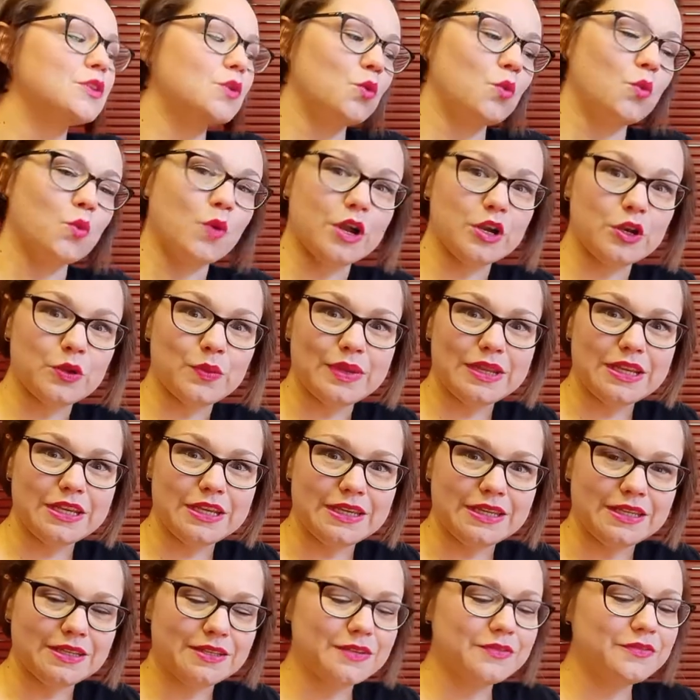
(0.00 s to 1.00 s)
What do we
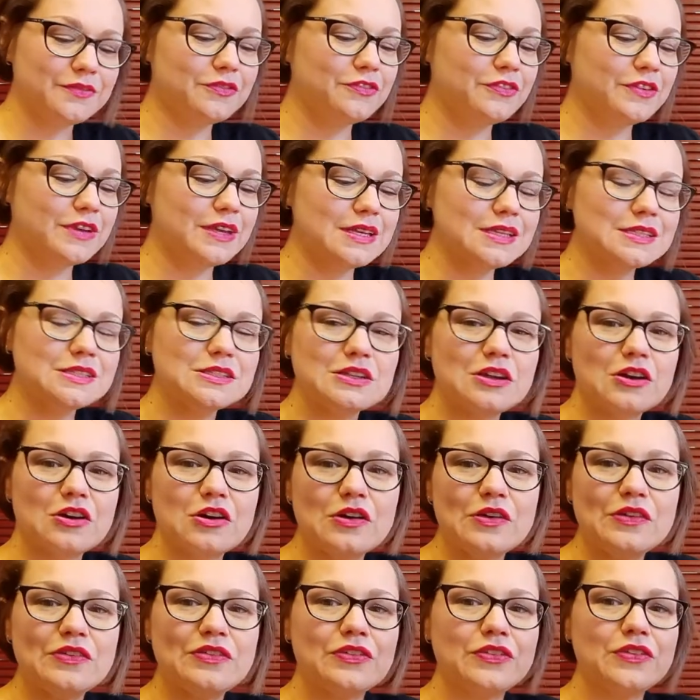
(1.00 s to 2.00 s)
need? First
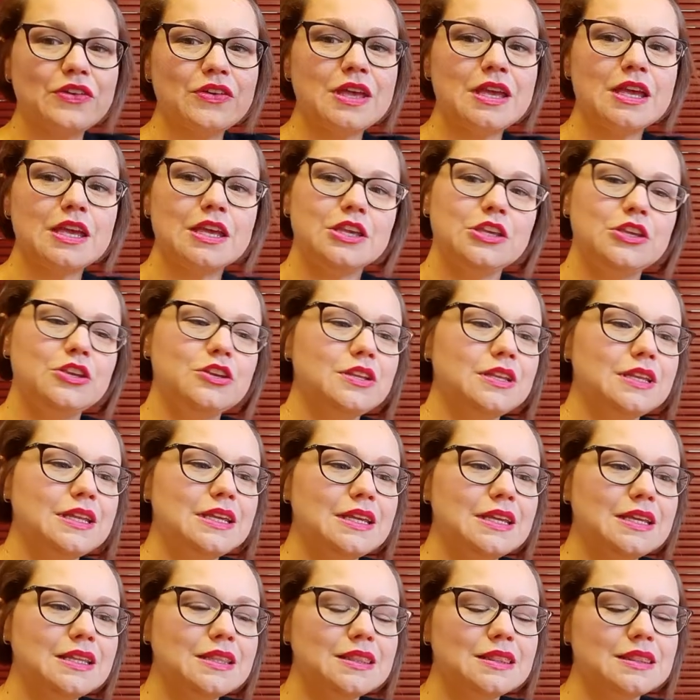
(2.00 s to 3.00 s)
off, you
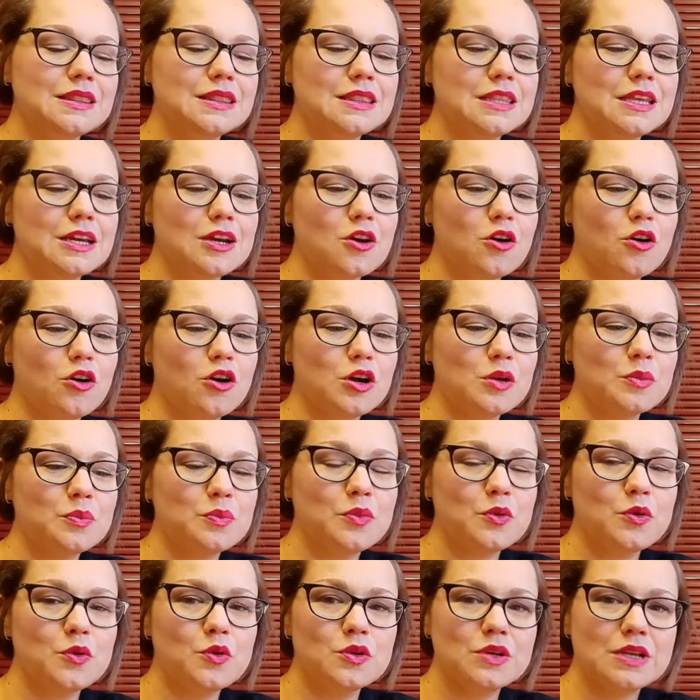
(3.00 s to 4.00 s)
need the
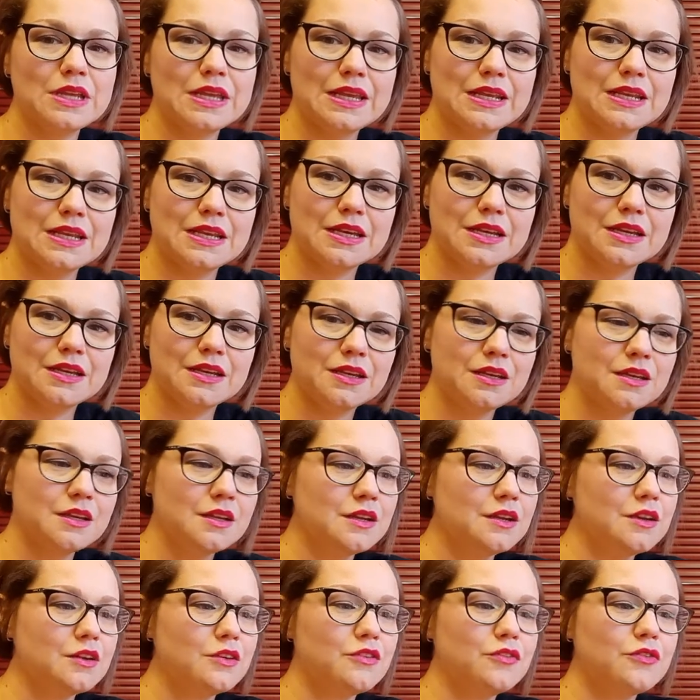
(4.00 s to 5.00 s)
cardboard inner
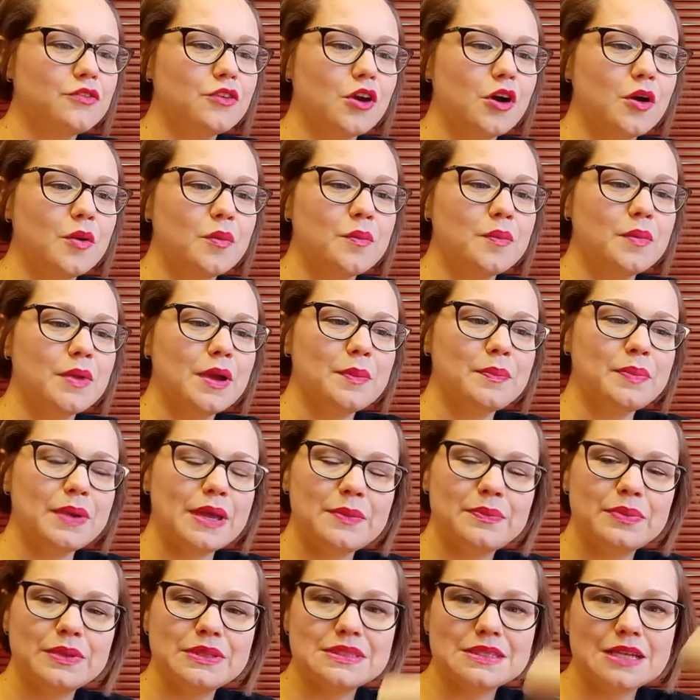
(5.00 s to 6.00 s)
from
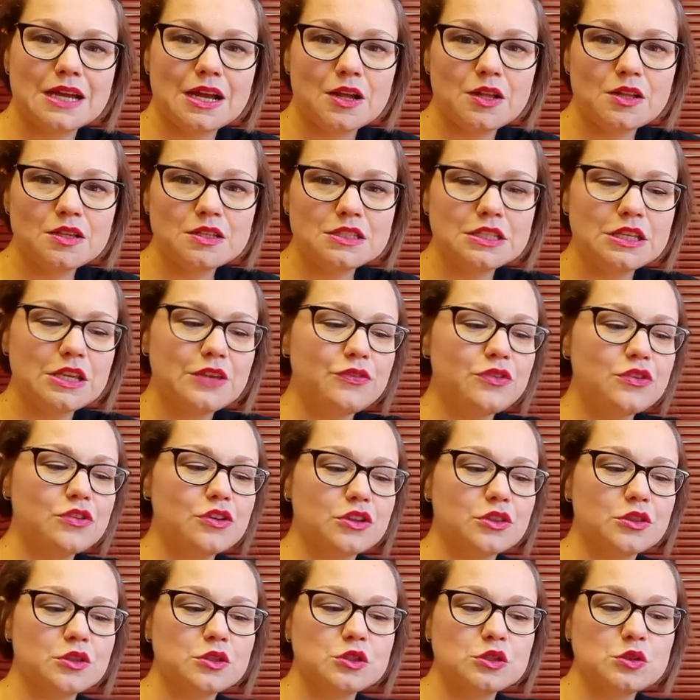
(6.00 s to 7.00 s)
paper towels. If you
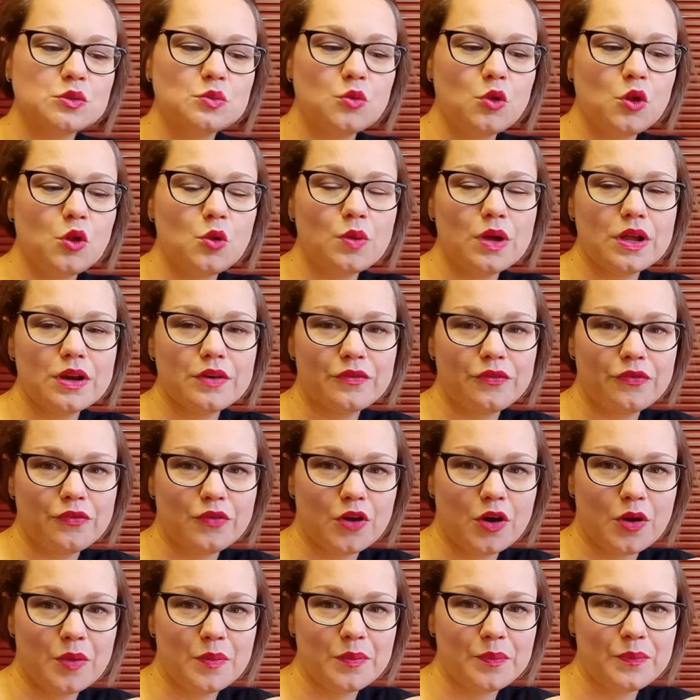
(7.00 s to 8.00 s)
got the small one
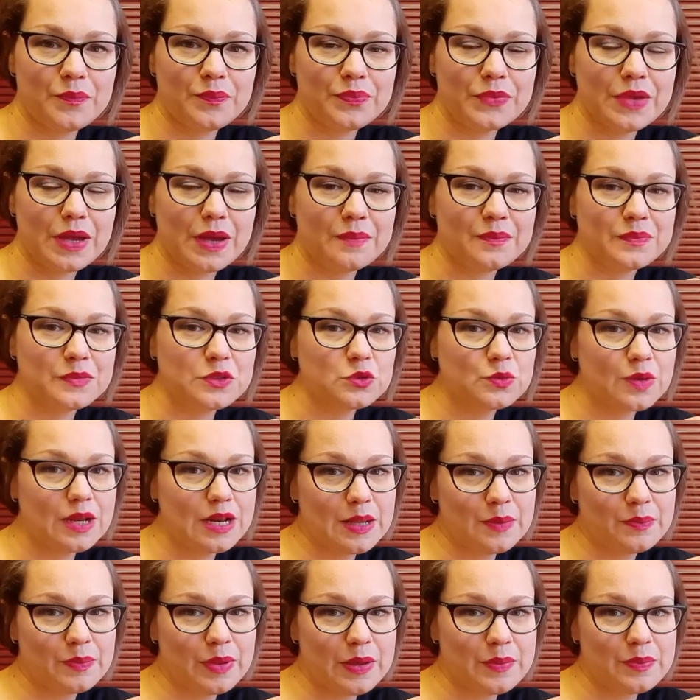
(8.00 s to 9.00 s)
from
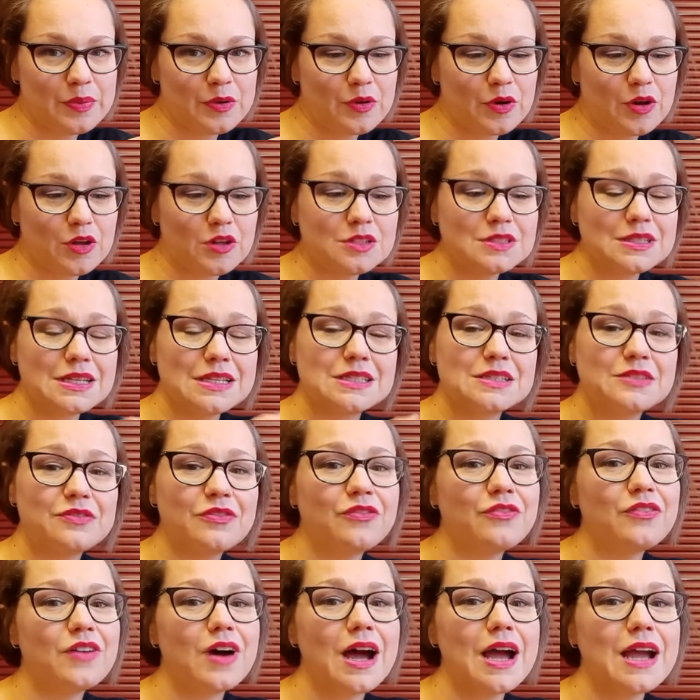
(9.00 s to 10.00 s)
toilet paper rolls, it's
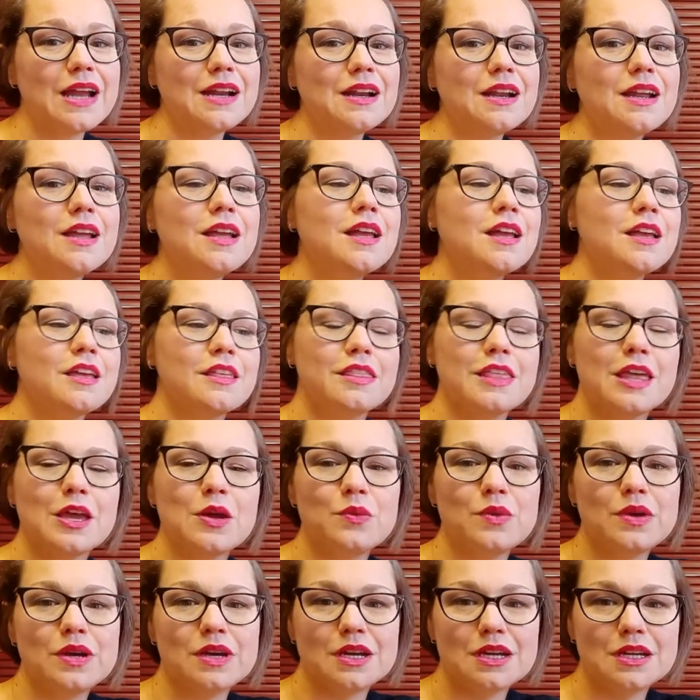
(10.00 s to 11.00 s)
fine. They
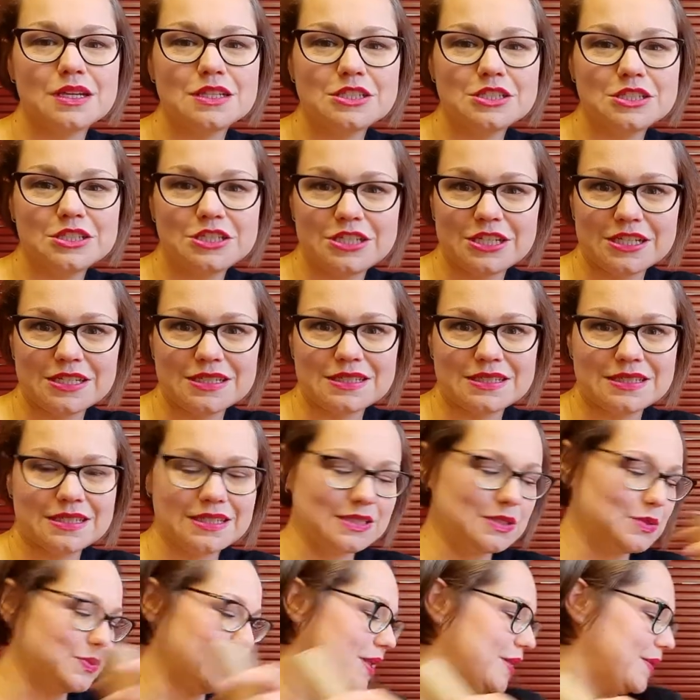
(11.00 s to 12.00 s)
work just
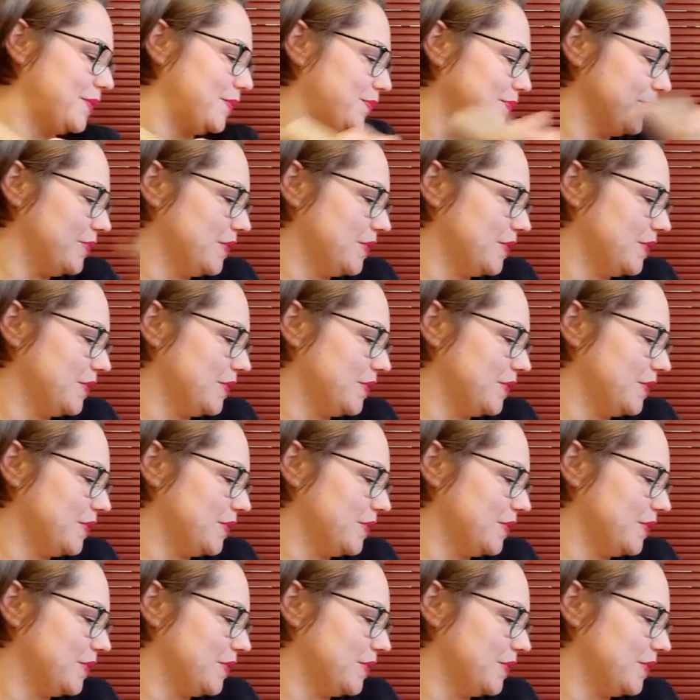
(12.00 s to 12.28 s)
as well.